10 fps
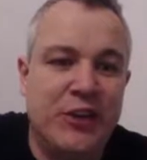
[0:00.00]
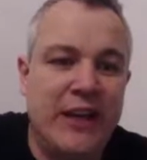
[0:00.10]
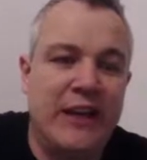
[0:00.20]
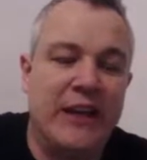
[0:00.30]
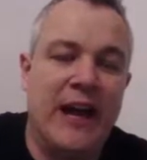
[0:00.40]

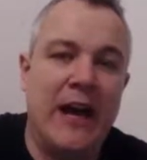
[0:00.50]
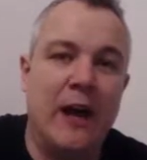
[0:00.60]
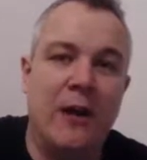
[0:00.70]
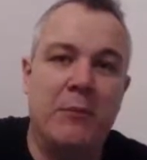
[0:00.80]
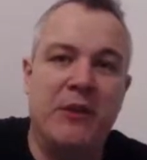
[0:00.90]
to
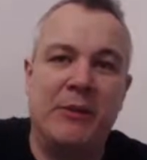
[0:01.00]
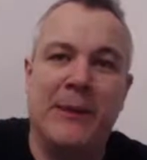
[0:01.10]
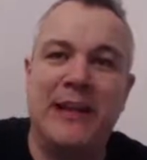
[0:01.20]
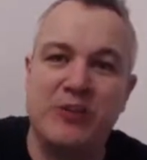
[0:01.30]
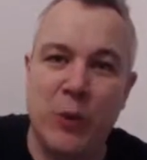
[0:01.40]
say
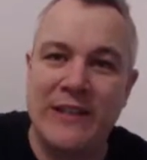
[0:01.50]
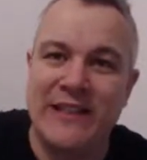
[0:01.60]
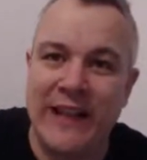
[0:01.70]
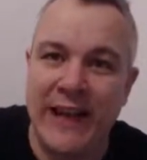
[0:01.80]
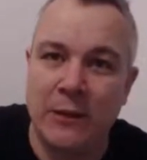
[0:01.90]
if he
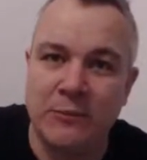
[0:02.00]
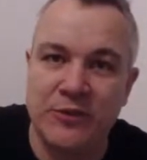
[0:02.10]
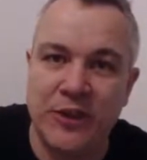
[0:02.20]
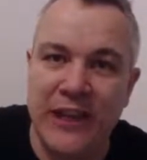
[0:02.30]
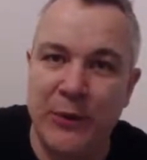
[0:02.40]
plays 20
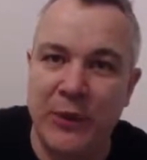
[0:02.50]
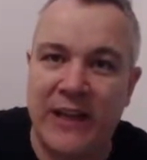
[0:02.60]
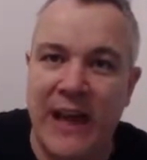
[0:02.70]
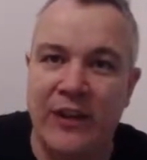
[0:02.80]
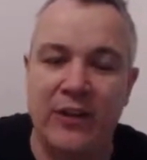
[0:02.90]
games,
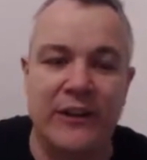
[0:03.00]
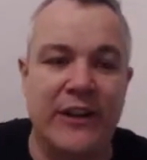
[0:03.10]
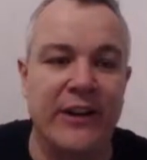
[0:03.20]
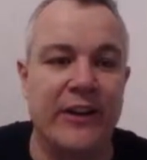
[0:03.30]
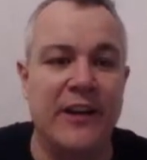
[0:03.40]
he will get
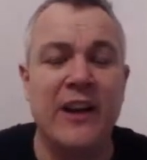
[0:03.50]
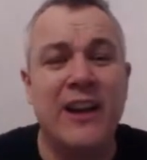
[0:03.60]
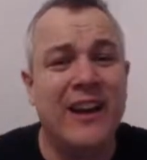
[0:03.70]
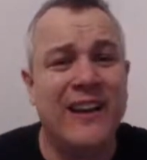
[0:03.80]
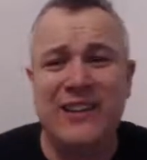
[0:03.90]
another
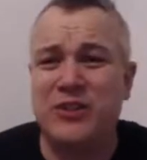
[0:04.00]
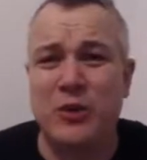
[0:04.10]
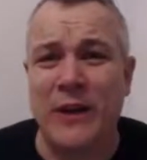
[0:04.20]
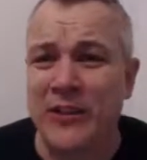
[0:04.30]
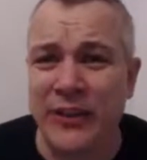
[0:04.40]
year.
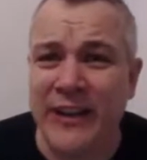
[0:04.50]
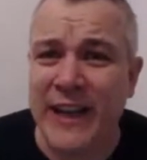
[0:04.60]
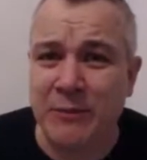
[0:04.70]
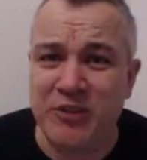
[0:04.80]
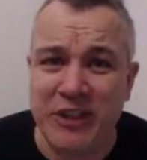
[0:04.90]
It's a
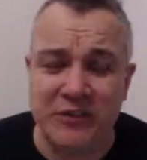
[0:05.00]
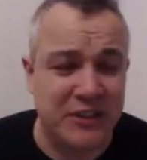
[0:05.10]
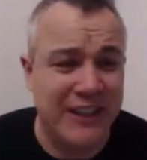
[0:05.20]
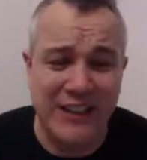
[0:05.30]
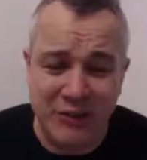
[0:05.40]
23-game
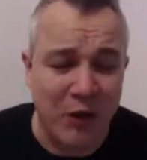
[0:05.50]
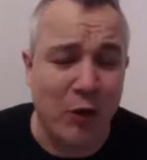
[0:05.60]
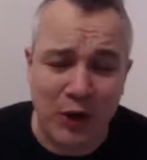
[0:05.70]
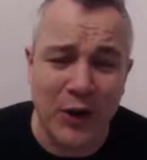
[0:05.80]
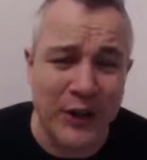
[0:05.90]
season.
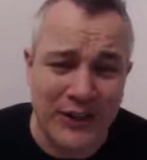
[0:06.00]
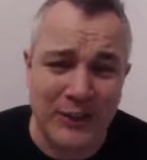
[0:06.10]
He's not